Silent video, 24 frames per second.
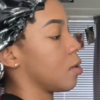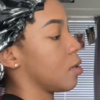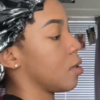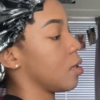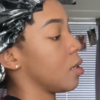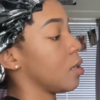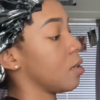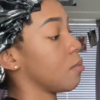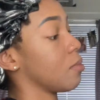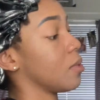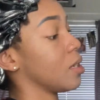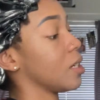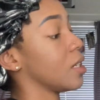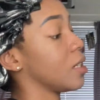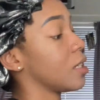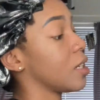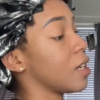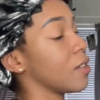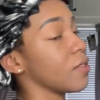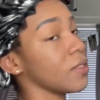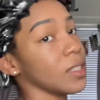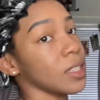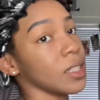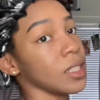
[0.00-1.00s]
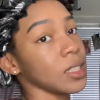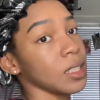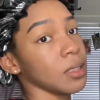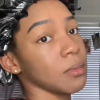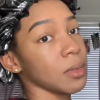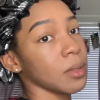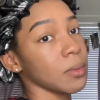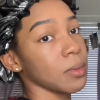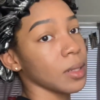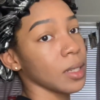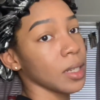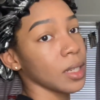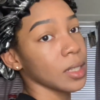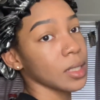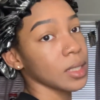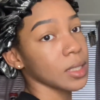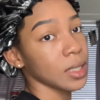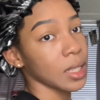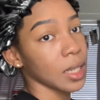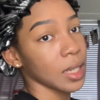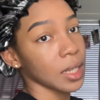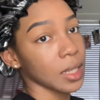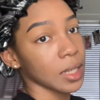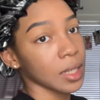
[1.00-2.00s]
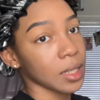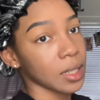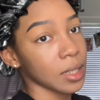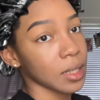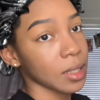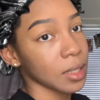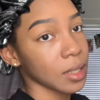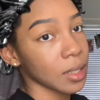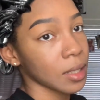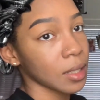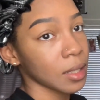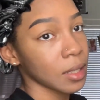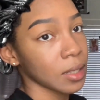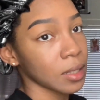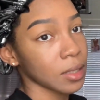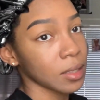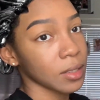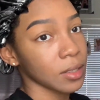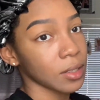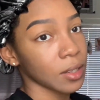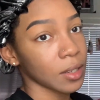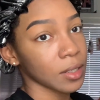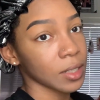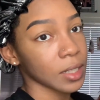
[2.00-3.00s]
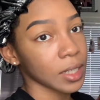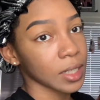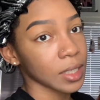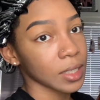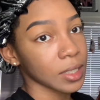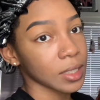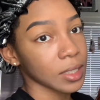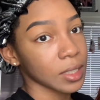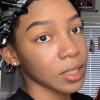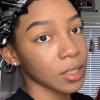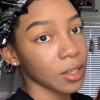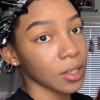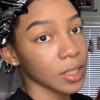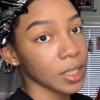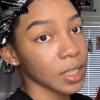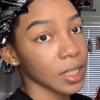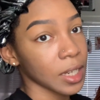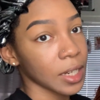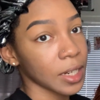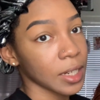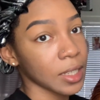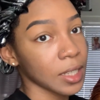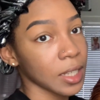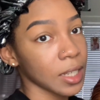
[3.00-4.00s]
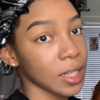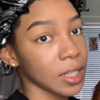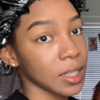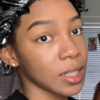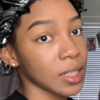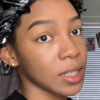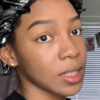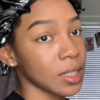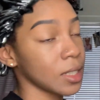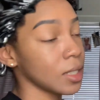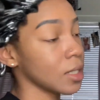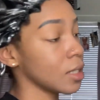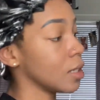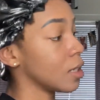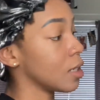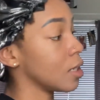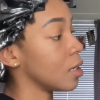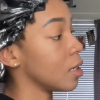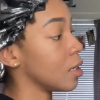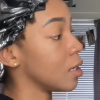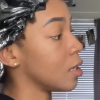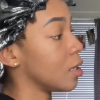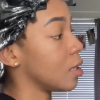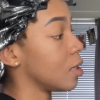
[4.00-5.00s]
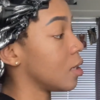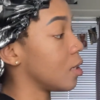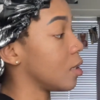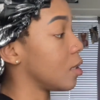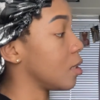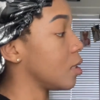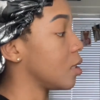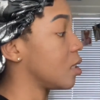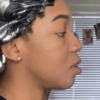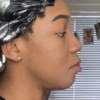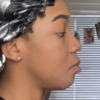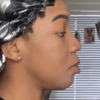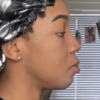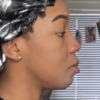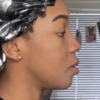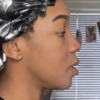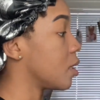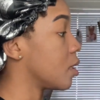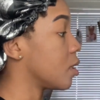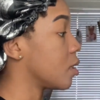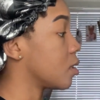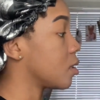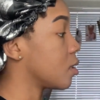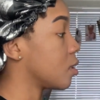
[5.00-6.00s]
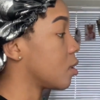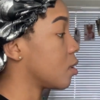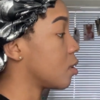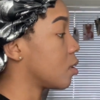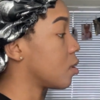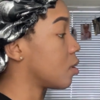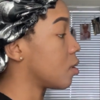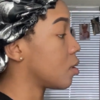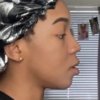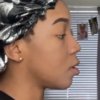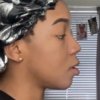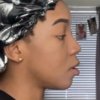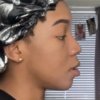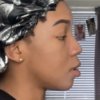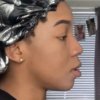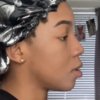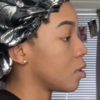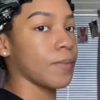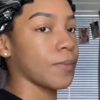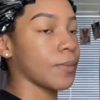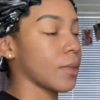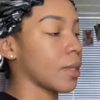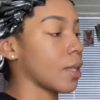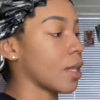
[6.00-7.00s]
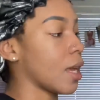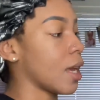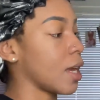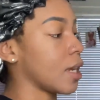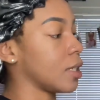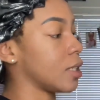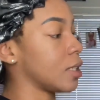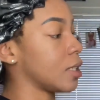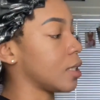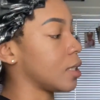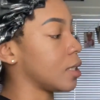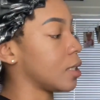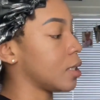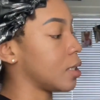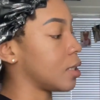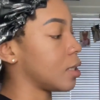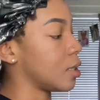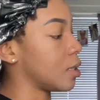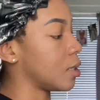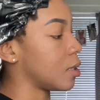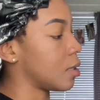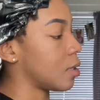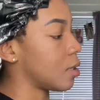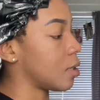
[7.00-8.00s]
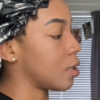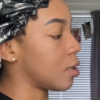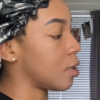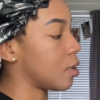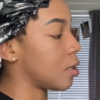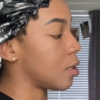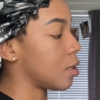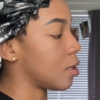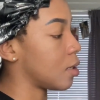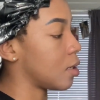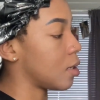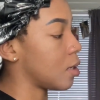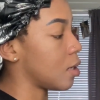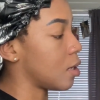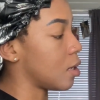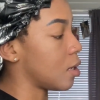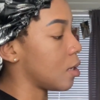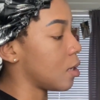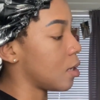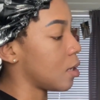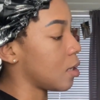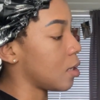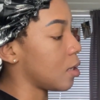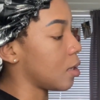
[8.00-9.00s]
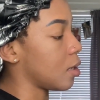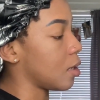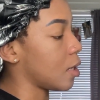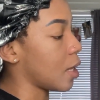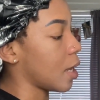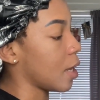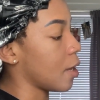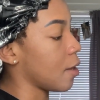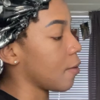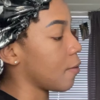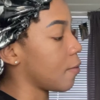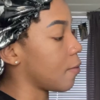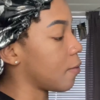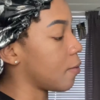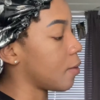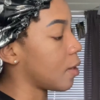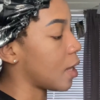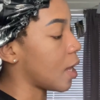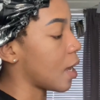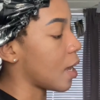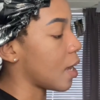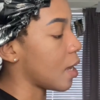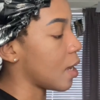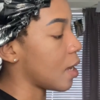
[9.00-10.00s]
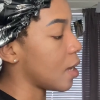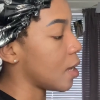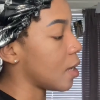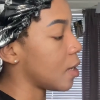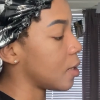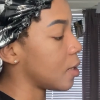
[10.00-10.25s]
But it definitely needs to be plucked. Like, y'all see that hairline? It needs to be plucked. I just lay it flat